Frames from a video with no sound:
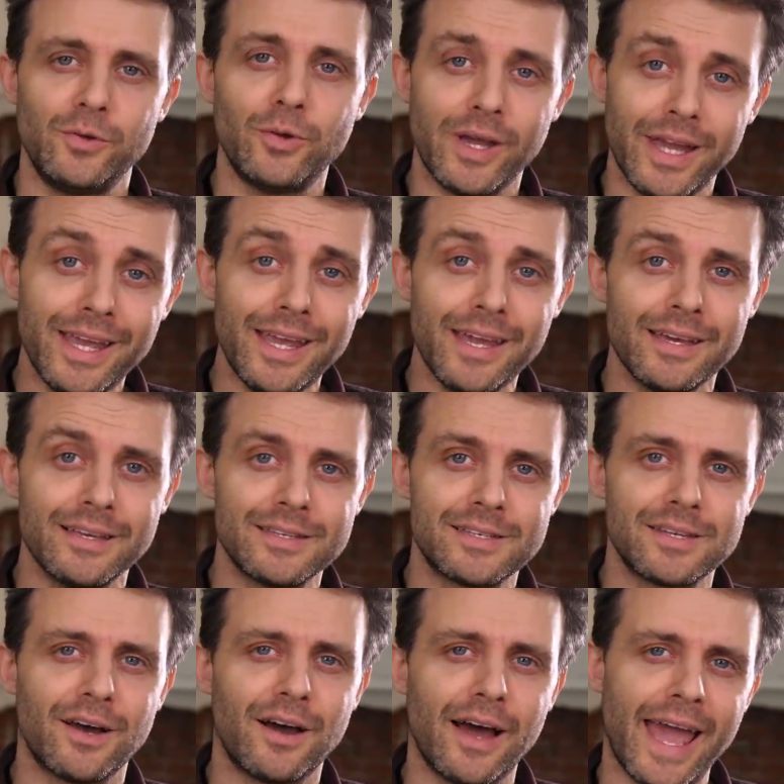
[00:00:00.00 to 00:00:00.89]
Your
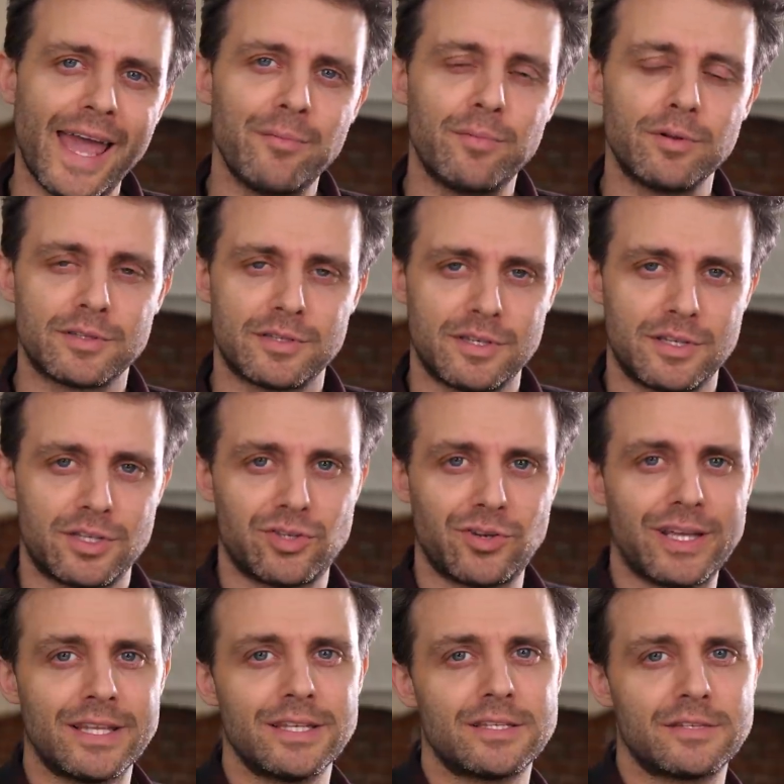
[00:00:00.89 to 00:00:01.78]
ears are able to
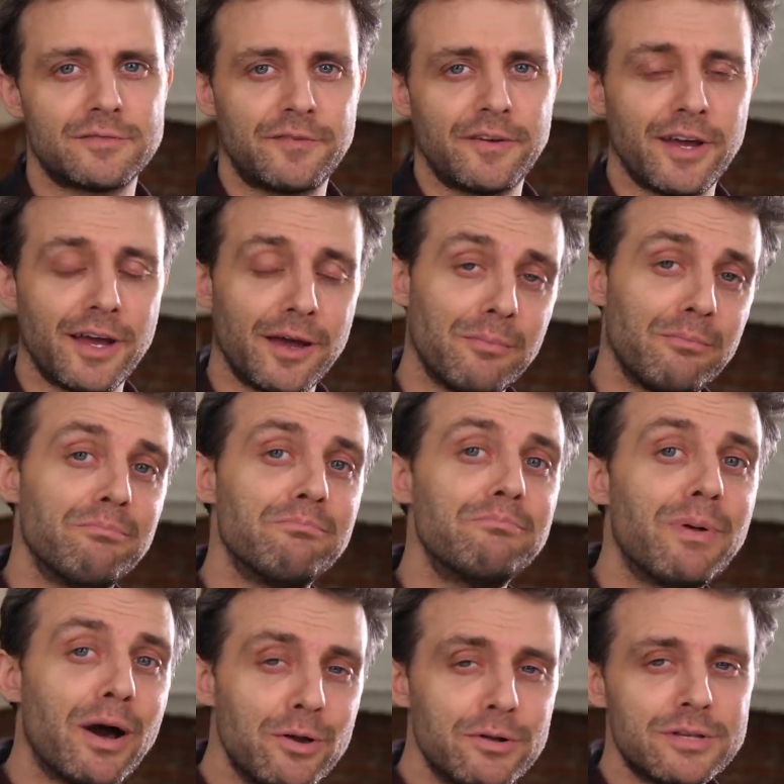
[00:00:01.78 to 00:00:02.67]
transfer
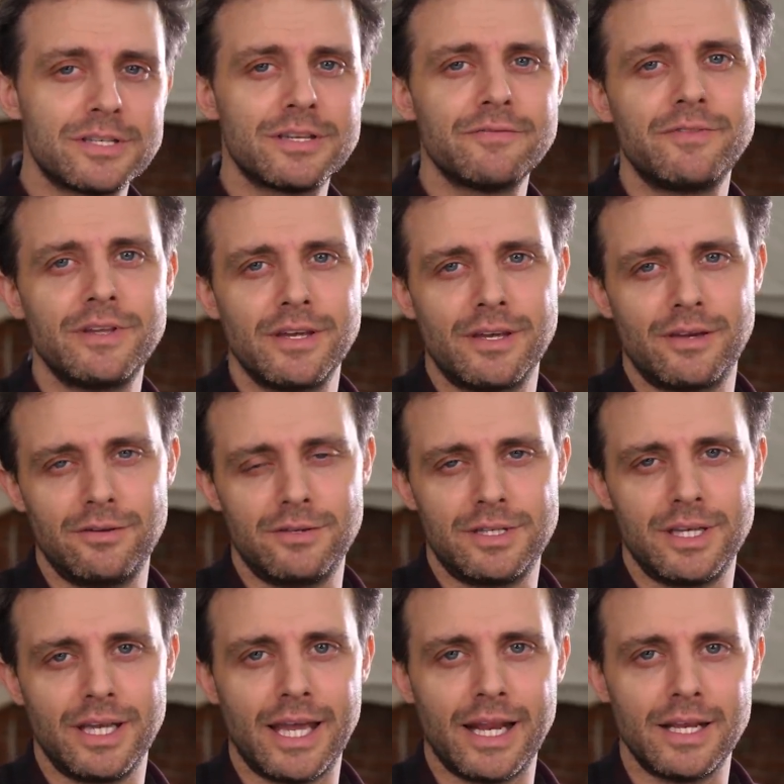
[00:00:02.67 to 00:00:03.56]
most of the
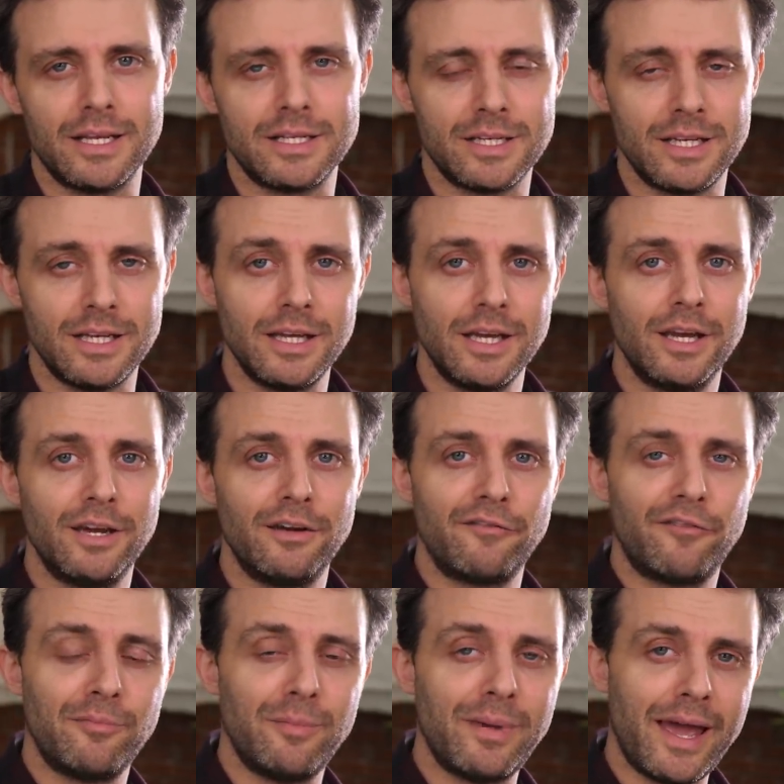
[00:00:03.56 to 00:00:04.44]
acoustic energy
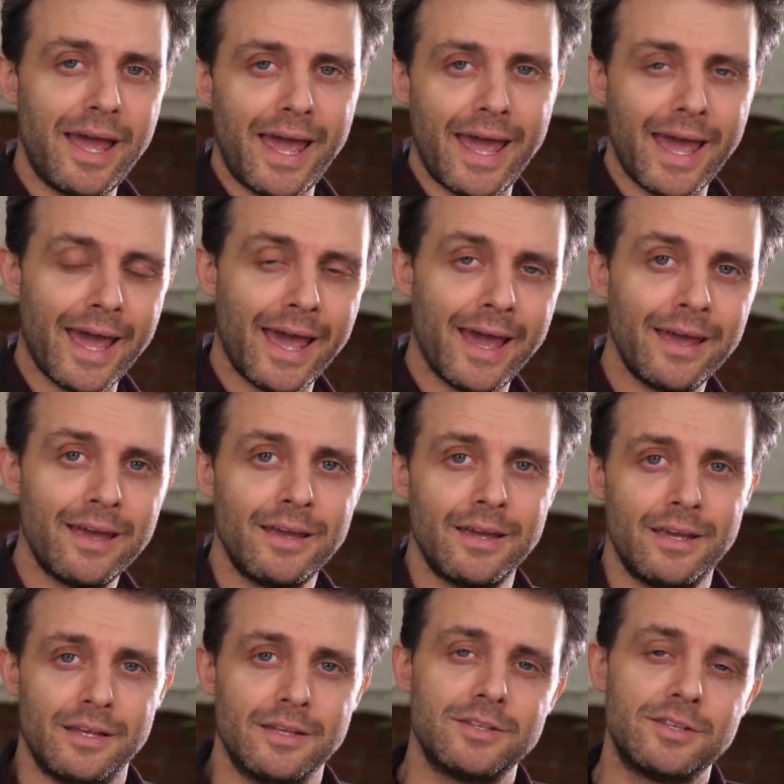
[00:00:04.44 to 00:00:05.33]
from air
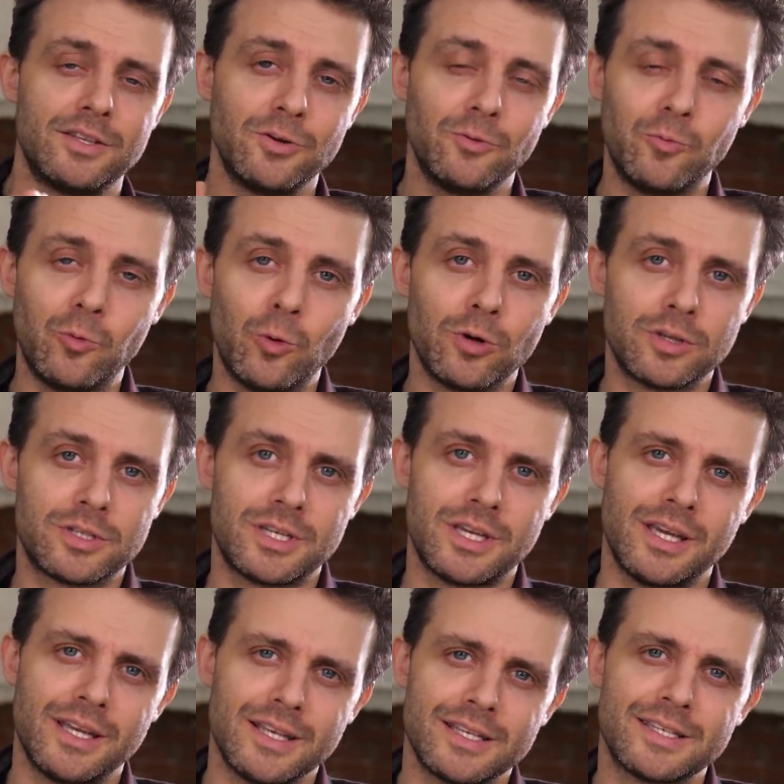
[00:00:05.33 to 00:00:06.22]
to the
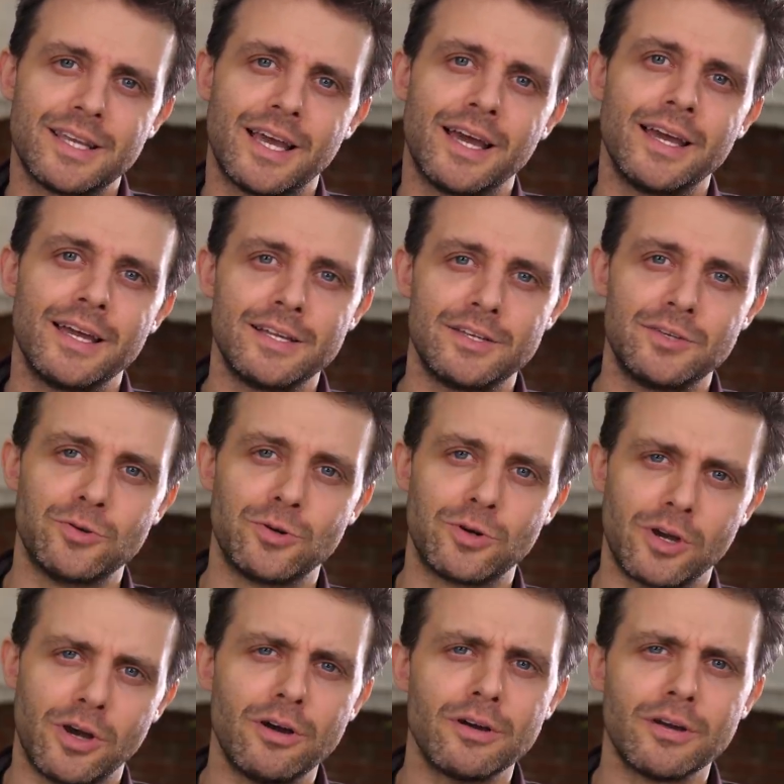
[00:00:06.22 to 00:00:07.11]
water inside your
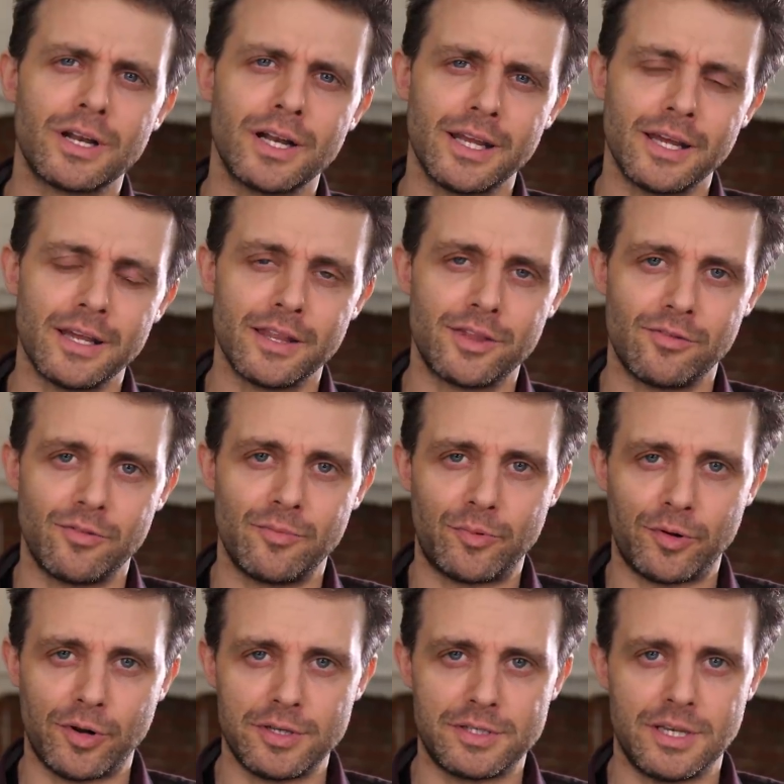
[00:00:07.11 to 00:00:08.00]
cochlea through a
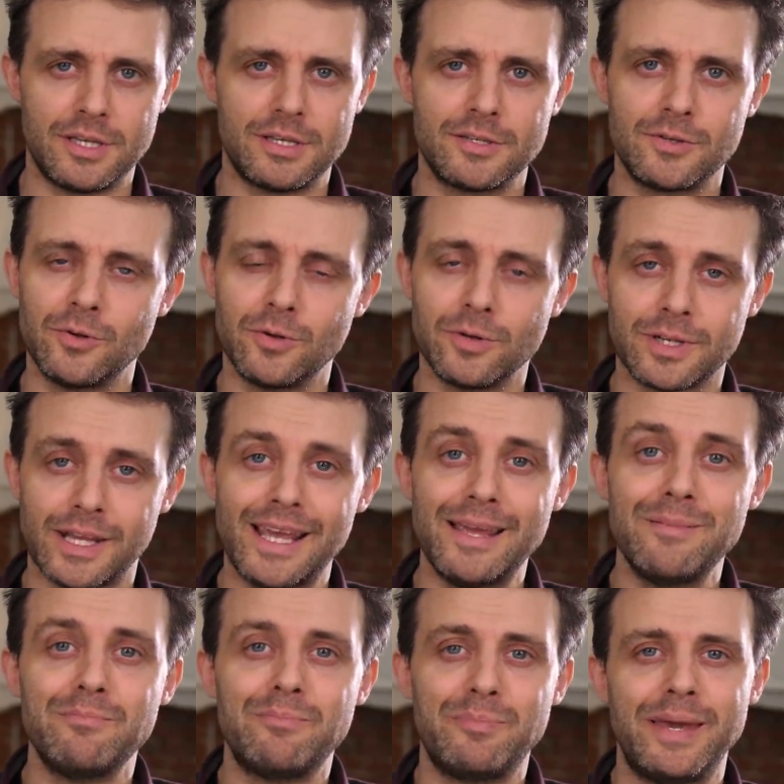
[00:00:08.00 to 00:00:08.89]
process called
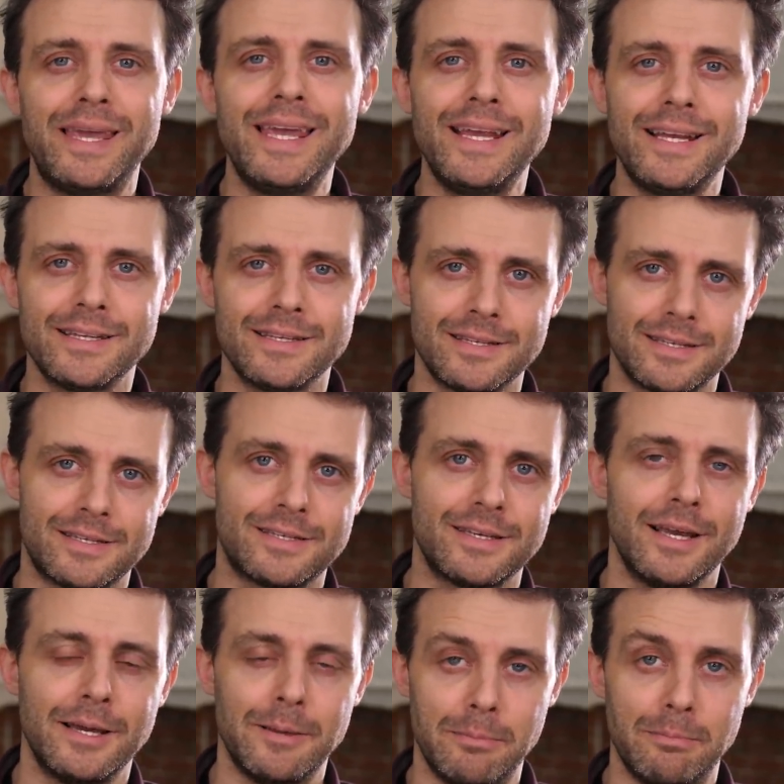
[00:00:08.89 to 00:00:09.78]

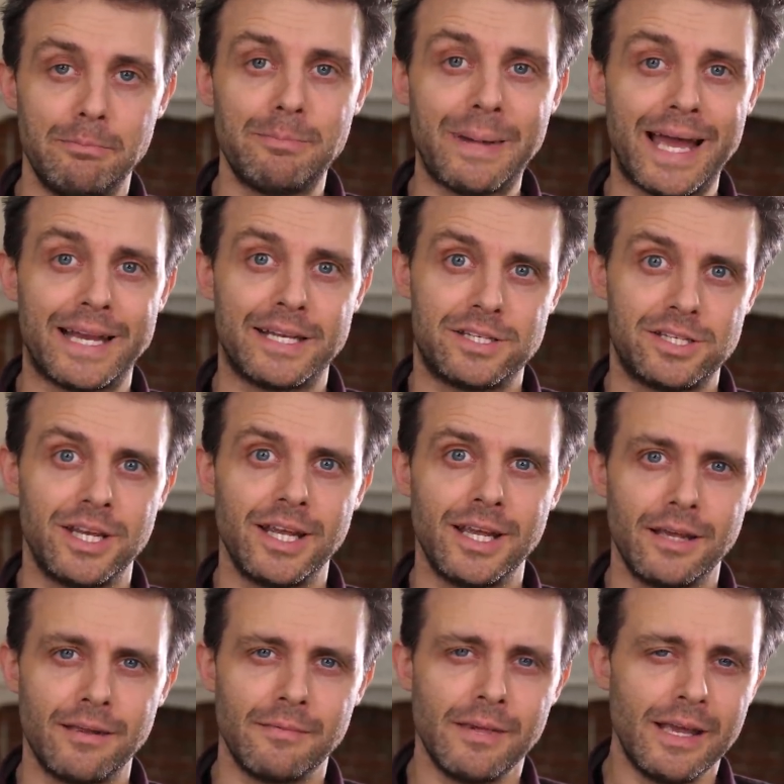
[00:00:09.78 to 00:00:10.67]
impedance
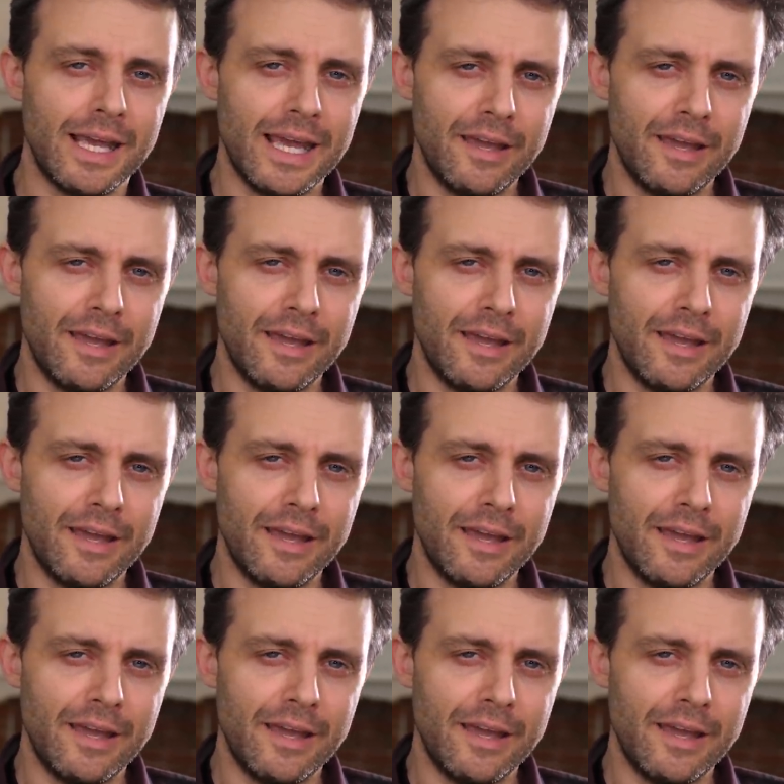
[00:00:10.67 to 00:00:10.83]
matching.